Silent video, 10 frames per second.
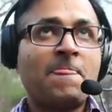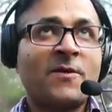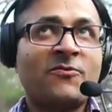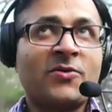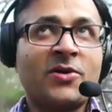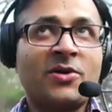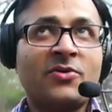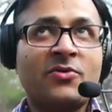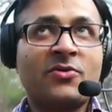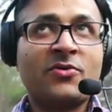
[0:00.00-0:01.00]

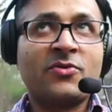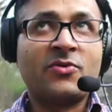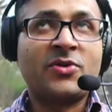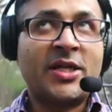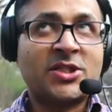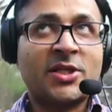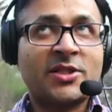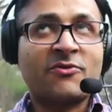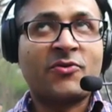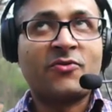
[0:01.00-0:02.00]
There is another
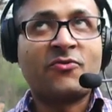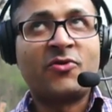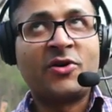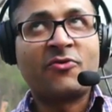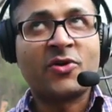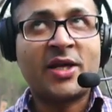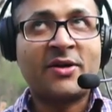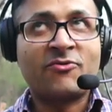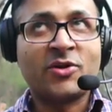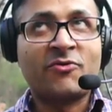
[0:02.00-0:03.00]
word for
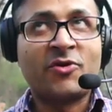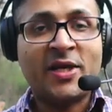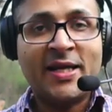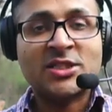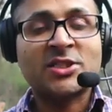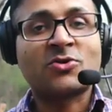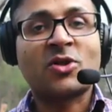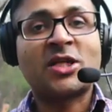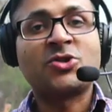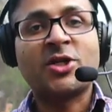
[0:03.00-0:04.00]
the word guess. It's called
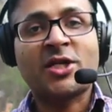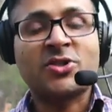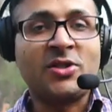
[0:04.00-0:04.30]
conjecture.